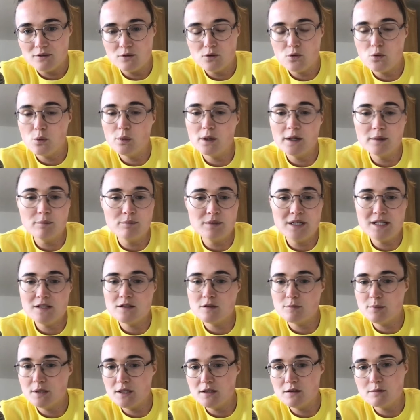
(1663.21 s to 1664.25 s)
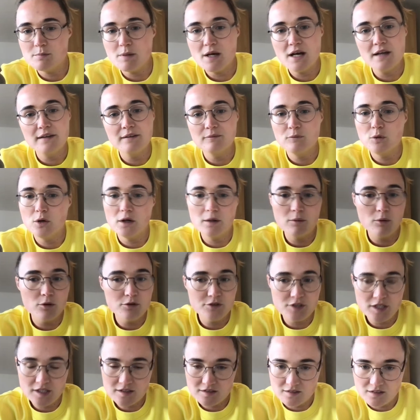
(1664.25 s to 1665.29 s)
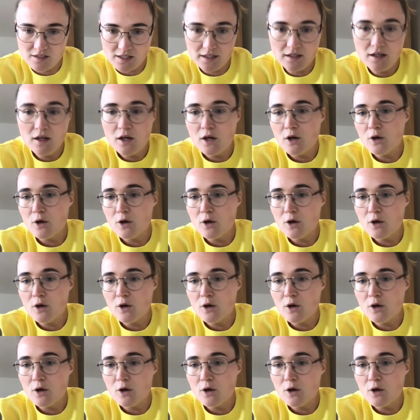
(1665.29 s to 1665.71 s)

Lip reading: all I need to be is better than what I was yesterday,